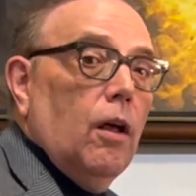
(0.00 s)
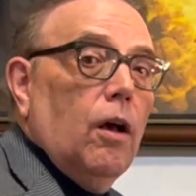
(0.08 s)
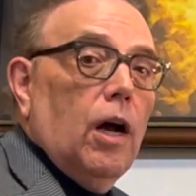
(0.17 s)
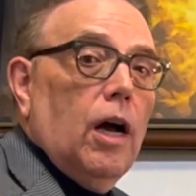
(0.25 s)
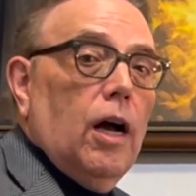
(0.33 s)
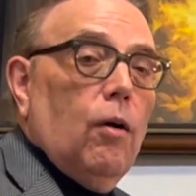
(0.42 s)

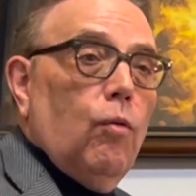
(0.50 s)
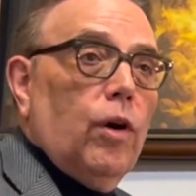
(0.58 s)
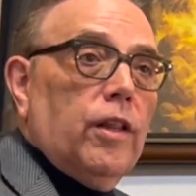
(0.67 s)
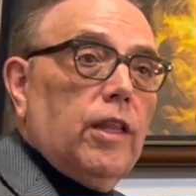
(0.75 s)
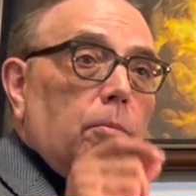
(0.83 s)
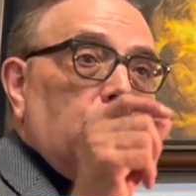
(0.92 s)
One
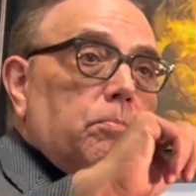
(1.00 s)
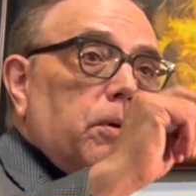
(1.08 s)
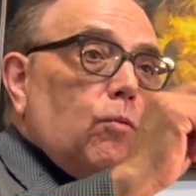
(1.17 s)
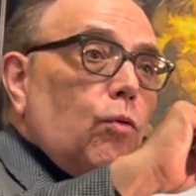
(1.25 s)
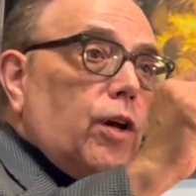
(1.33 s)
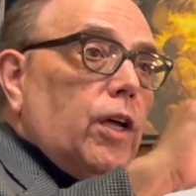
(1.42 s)
of them would be
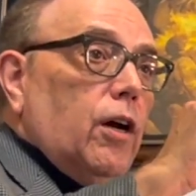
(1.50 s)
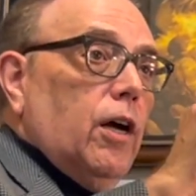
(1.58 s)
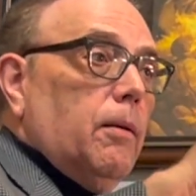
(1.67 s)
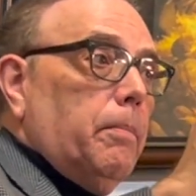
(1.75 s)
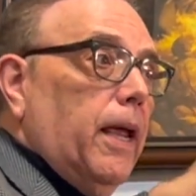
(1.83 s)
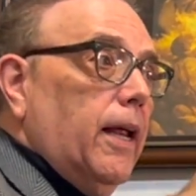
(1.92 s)
working on
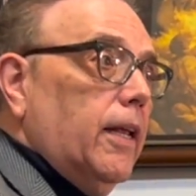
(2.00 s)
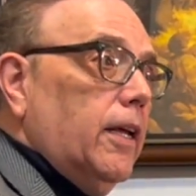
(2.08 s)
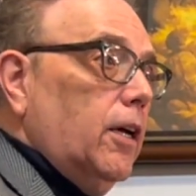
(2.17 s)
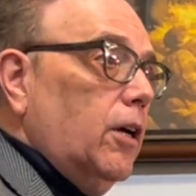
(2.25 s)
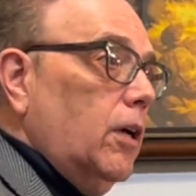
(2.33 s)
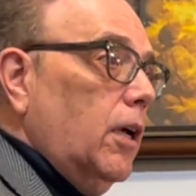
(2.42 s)
a
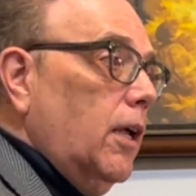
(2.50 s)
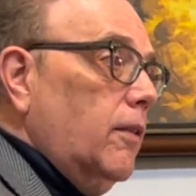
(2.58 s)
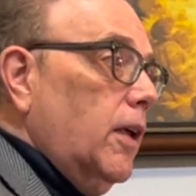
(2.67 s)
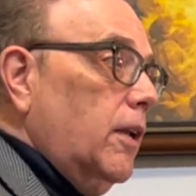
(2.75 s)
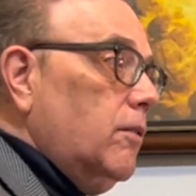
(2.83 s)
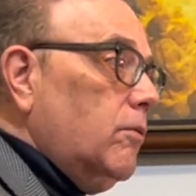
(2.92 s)
painting and
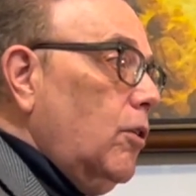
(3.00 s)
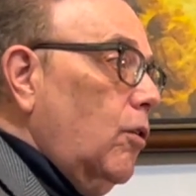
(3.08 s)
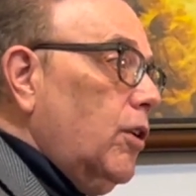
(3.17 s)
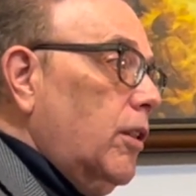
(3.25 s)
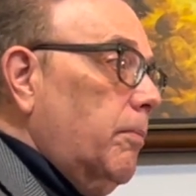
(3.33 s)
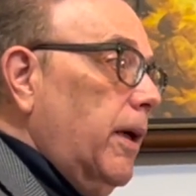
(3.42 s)
then go
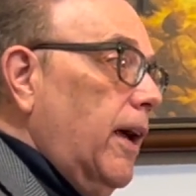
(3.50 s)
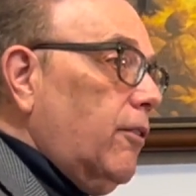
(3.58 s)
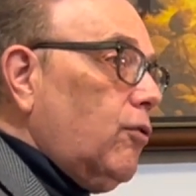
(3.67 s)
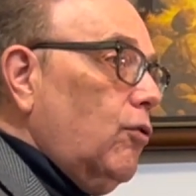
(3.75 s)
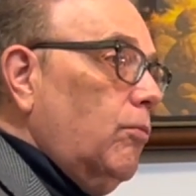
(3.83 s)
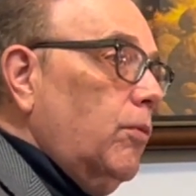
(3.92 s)
to the
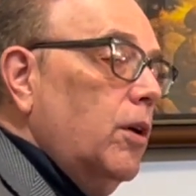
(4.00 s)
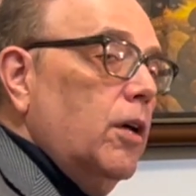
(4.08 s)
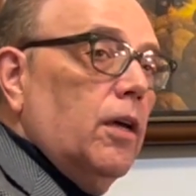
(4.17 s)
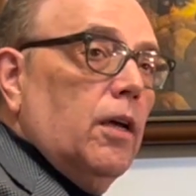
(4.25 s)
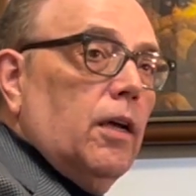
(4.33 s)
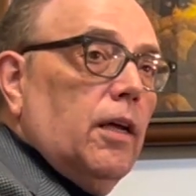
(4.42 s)
bathroom,
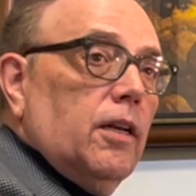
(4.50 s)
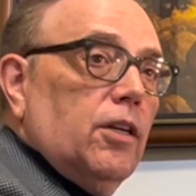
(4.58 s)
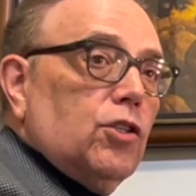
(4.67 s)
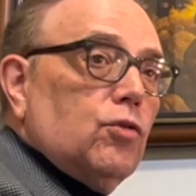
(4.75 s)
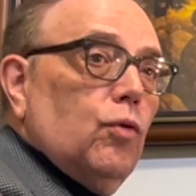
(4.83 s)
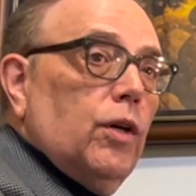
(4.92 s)
and
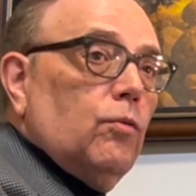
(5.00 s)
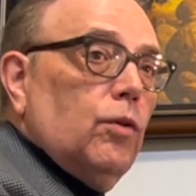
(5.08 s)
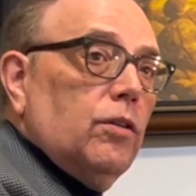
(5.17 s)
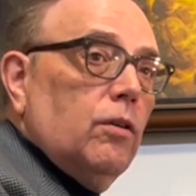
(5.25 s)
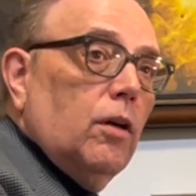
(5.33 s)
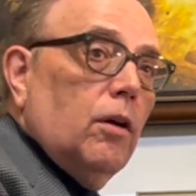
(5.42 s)
his twin
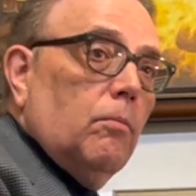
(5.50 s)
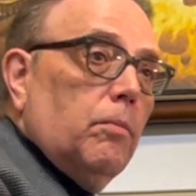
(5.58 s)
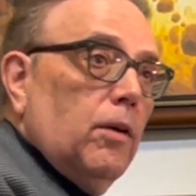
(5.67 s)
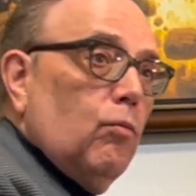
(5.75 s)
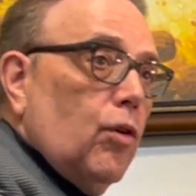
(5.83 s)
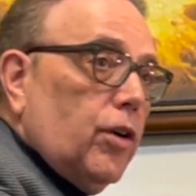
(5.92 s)
would
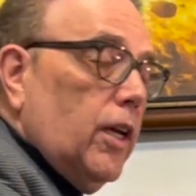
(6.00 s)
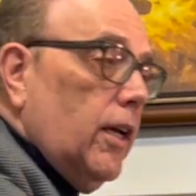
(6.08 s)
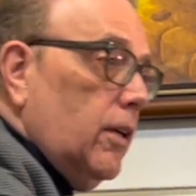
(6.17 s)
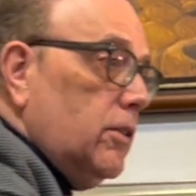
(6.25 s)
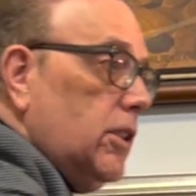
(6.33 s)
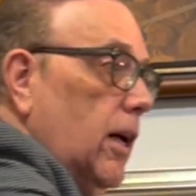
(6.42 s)
be working
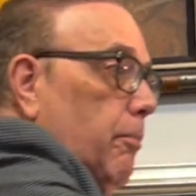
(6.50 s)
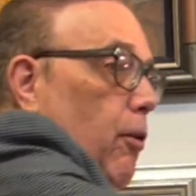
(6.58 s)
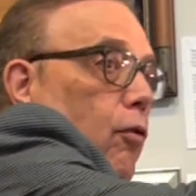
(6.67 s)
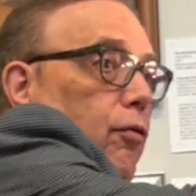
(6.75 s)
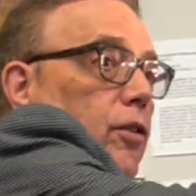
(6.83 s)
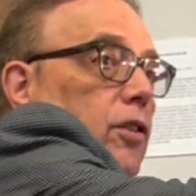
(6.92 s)
and step
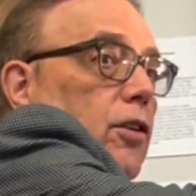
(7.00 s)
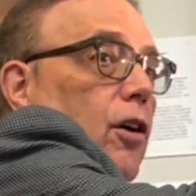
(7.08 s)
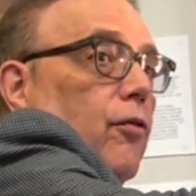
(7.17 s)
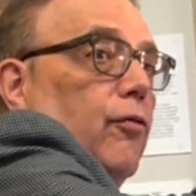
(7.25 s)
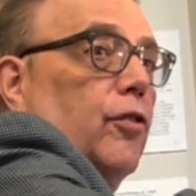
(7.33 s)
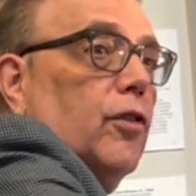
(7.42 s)
over and
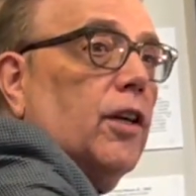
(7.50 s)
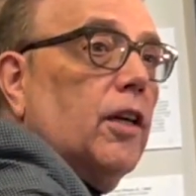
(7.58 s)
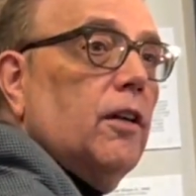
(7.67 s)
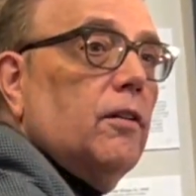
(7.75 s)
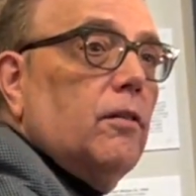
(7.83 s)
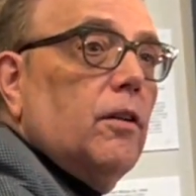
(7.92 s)
start filling
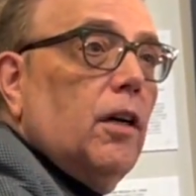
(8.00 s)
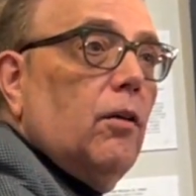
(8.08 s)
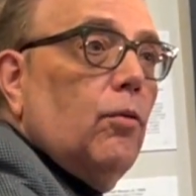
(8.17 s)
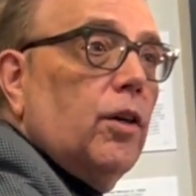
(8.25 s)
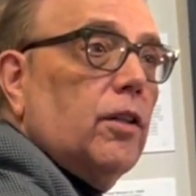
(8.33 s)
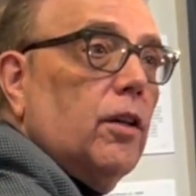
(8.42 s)
in
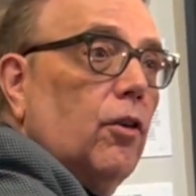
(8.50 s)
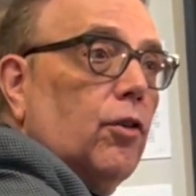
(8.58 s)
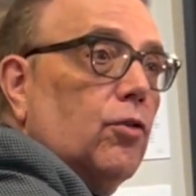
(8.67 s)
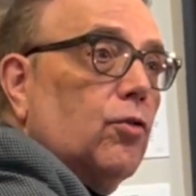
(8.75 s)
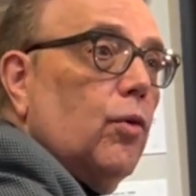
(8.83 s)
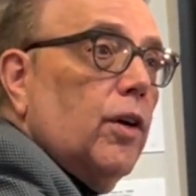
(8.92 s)
what the other
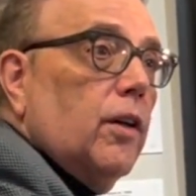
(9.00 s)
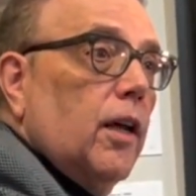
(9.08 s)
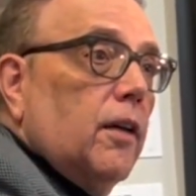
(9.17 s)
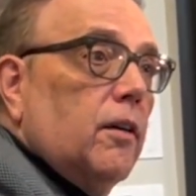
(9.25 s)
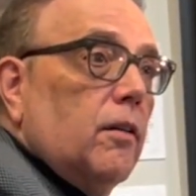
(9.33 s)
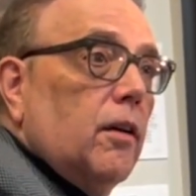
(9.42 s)
twin
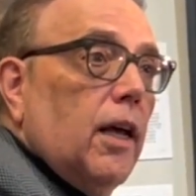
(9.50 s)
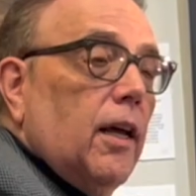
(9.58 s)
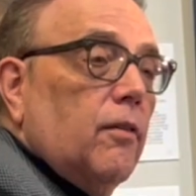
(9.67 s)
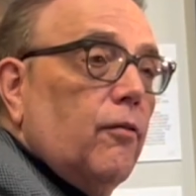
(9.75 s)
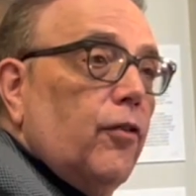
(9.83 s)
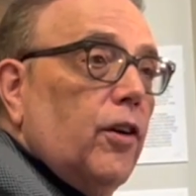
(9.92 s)

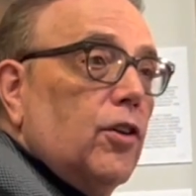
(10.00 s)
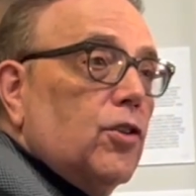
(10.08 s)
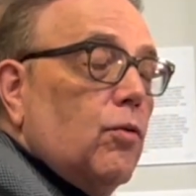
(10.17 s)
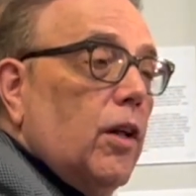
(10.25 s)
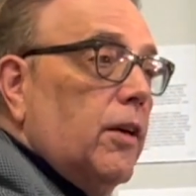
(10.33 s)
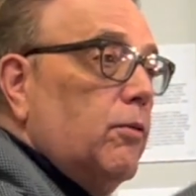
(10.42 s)
hadn't finished
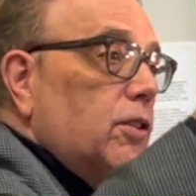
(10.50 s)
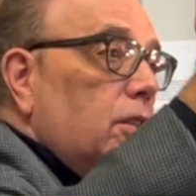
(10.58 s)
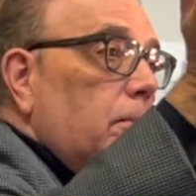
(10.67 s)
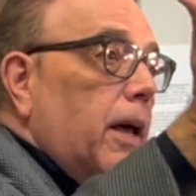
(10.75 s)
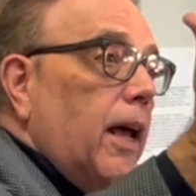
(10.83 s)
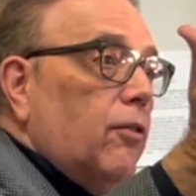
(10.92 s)
while he was in the
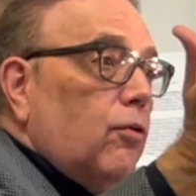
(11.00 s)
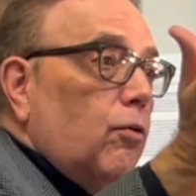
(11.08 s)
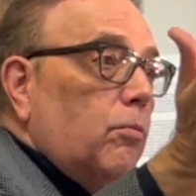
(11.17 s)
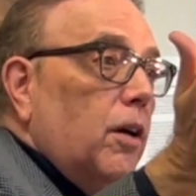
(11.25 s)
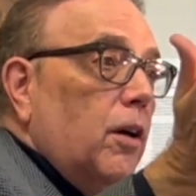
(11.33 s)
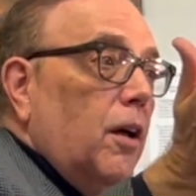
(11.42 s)
bathroom.
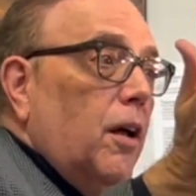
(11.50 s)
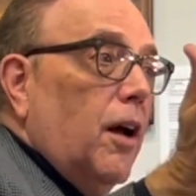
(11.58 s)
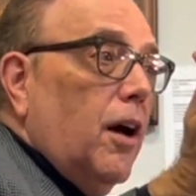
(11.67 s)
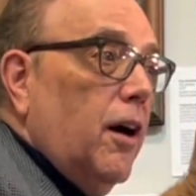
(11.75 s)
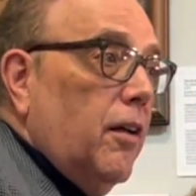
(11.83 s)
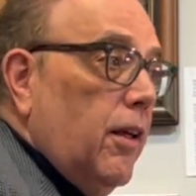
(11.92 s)

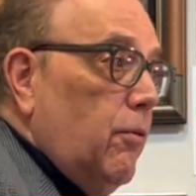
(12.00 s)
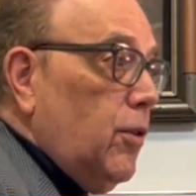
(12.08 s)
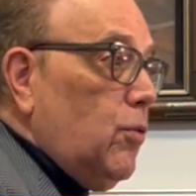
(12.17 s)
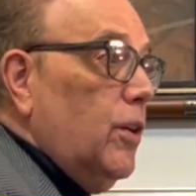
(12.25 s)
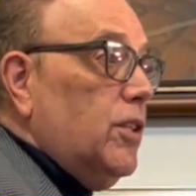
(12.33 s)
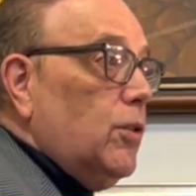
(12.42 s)
They were
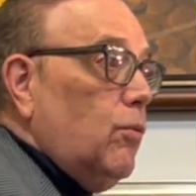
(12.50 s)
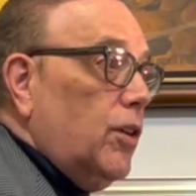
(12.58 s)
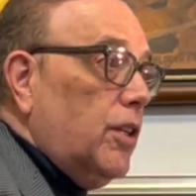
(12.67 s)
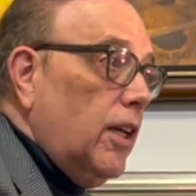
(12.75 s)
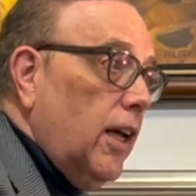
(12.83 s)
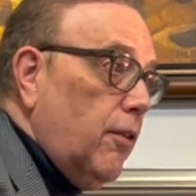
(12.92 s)
twins that worked
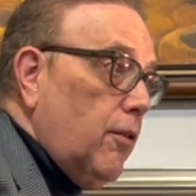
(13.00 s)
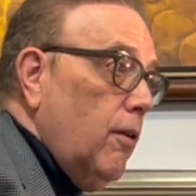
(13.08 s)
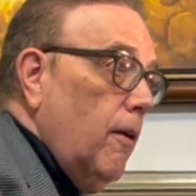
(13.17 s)
together.